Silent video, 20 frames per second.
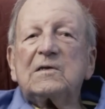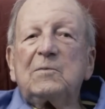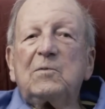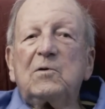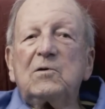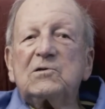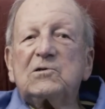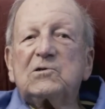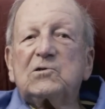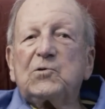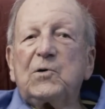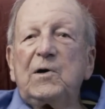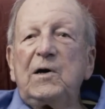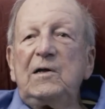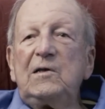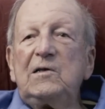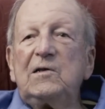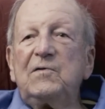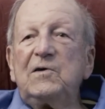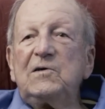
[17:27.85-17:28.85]
the most
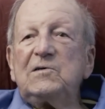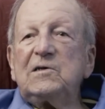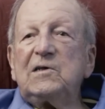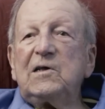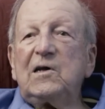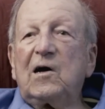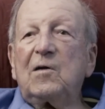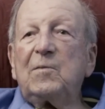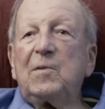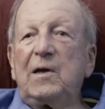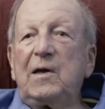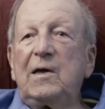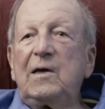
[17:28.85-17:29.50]
trained division the Army